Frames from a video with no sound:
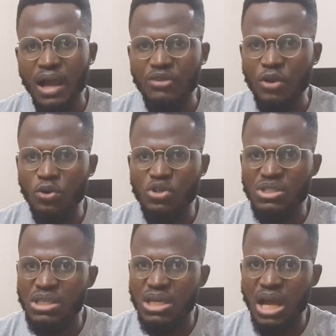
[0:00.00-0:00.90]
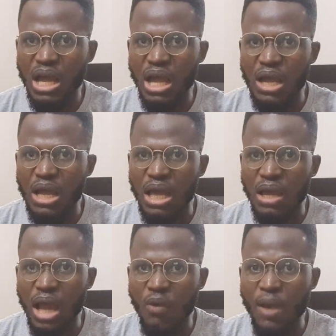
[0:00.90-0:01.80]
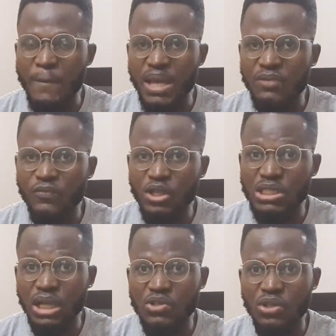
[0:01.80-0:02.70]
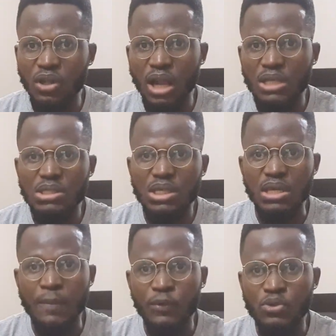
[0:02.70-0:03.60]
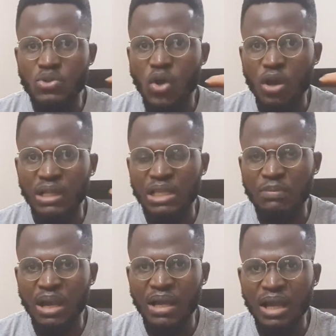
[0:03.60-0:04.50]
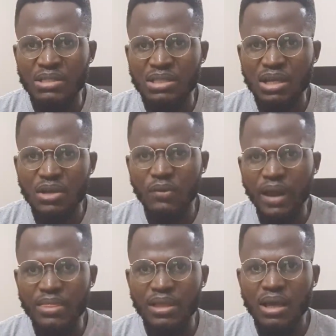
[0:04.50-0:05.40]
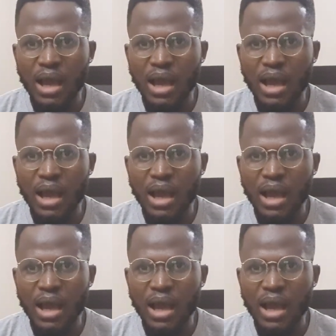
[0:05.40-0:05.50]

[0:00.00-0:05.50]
And you're going to see uh, uh, how I made forty thousand dollars in a month on Clickbank, guys, right?